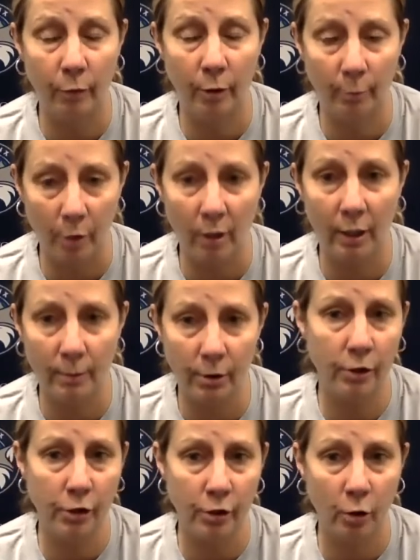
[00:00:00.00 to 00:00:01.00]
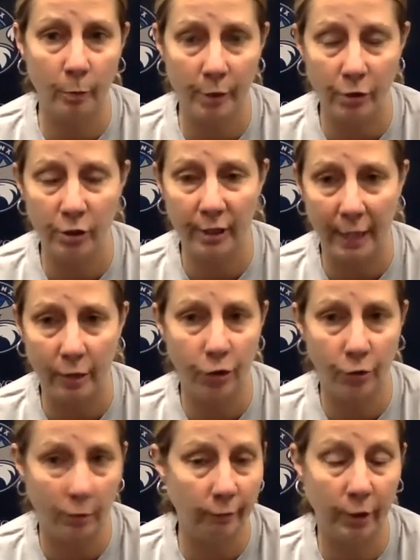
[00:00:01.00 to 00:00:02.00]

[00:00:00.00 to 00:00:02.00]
When the ball comes to her and she's open, she's got to shoot it,